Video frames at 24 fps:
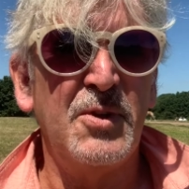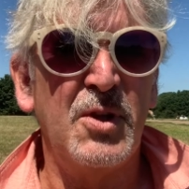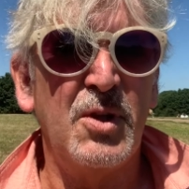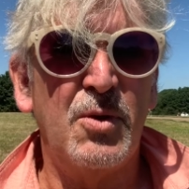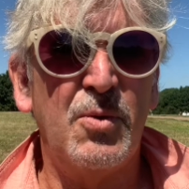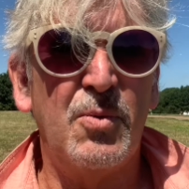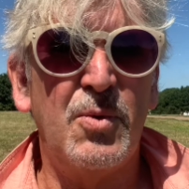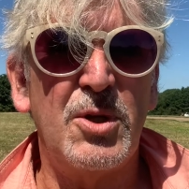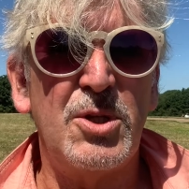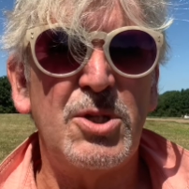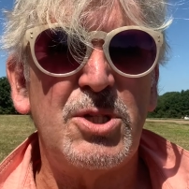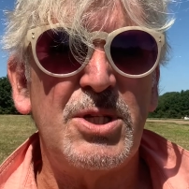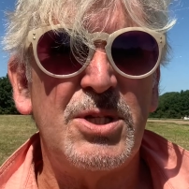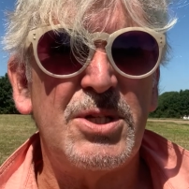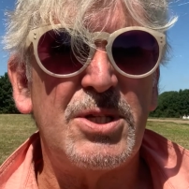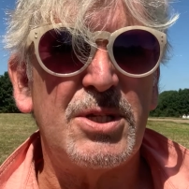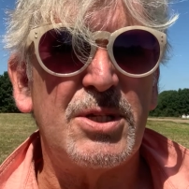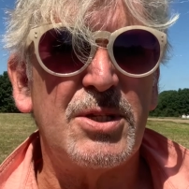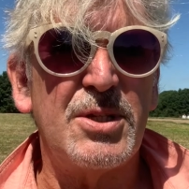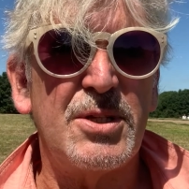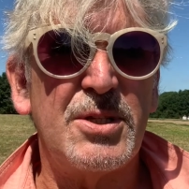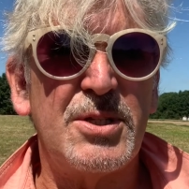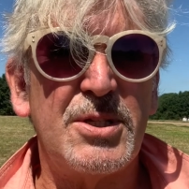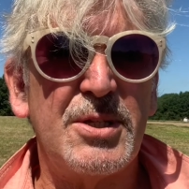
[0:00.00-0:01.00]
which
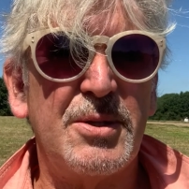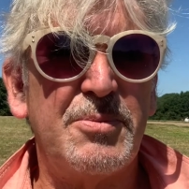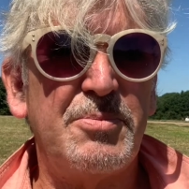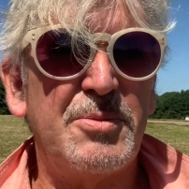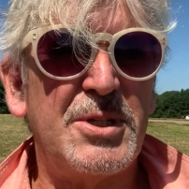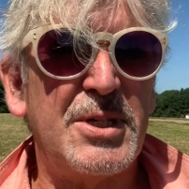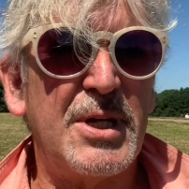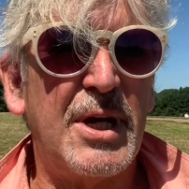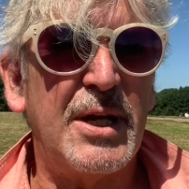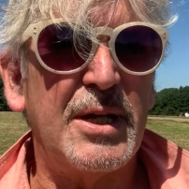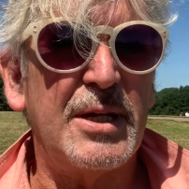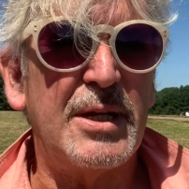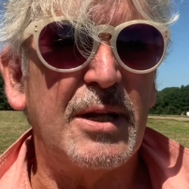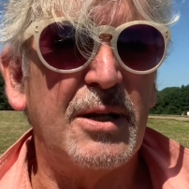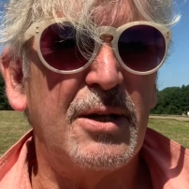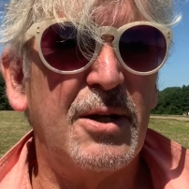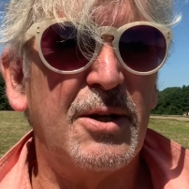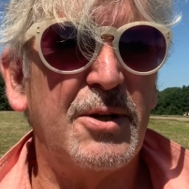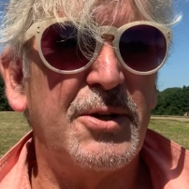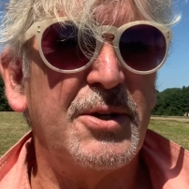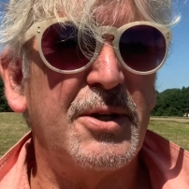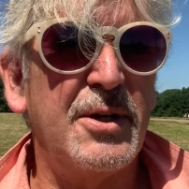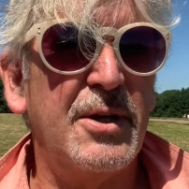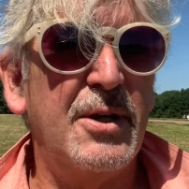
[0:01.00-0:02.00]
is
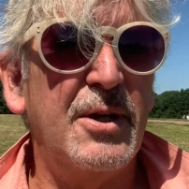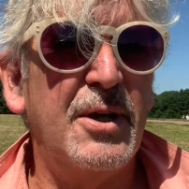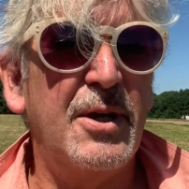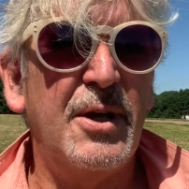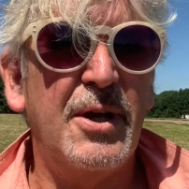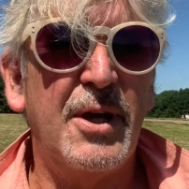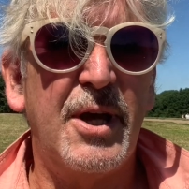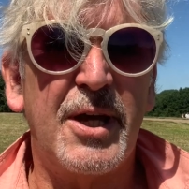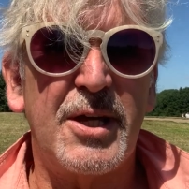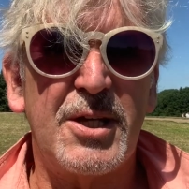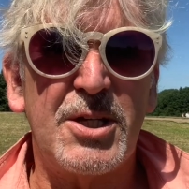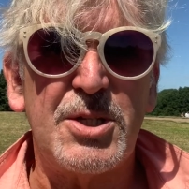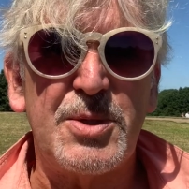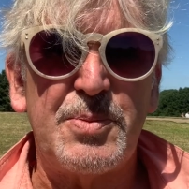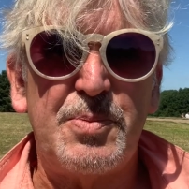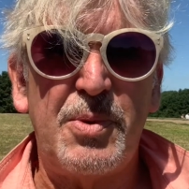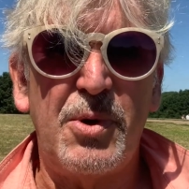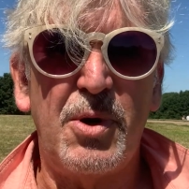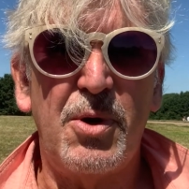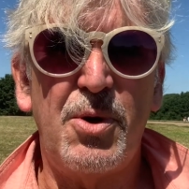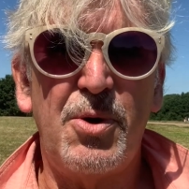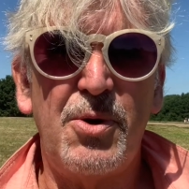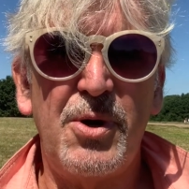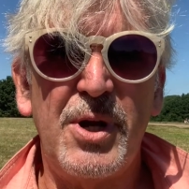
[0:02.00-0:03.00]
subtitled
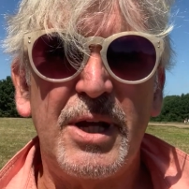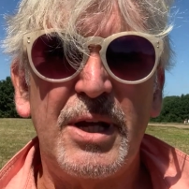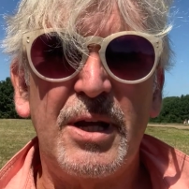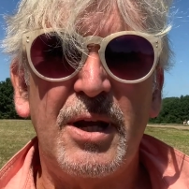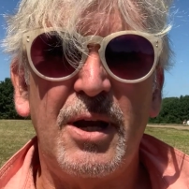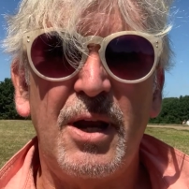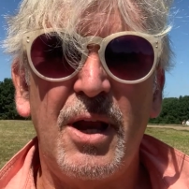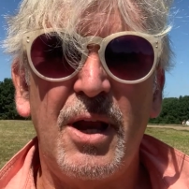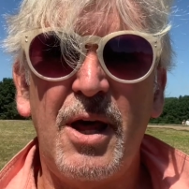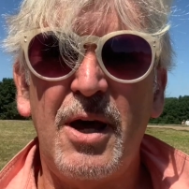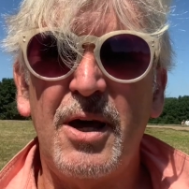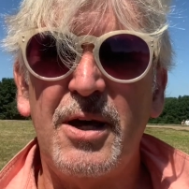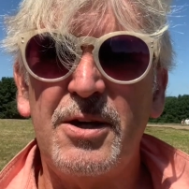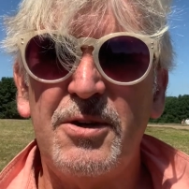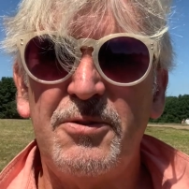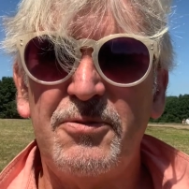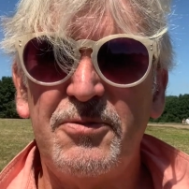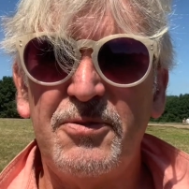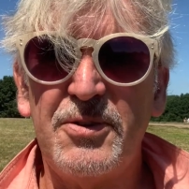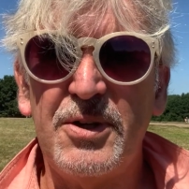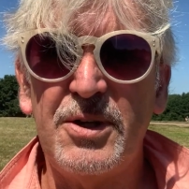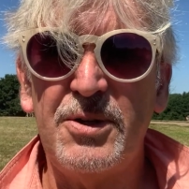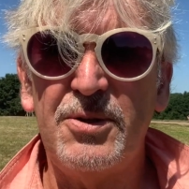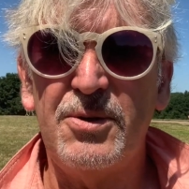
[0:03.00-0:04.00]
Exploring
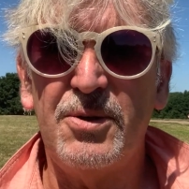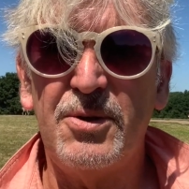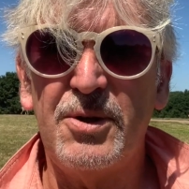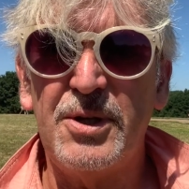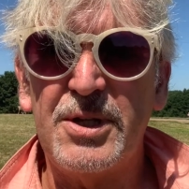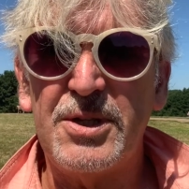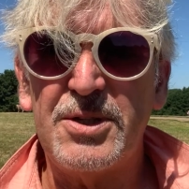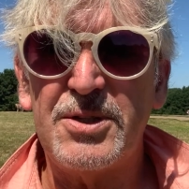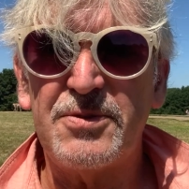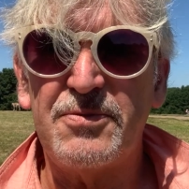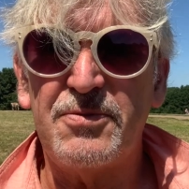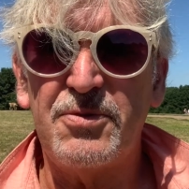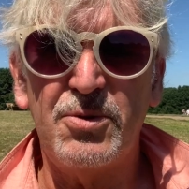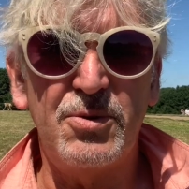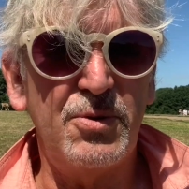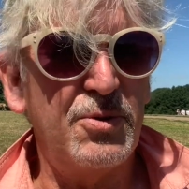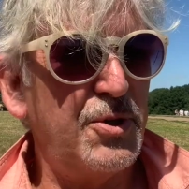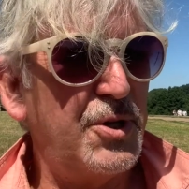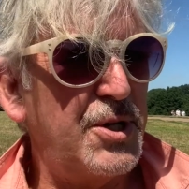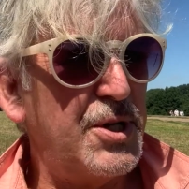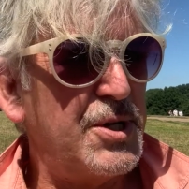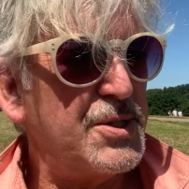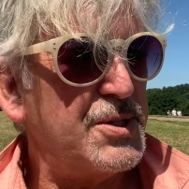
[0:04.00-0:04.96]
Life in All Its Fullness.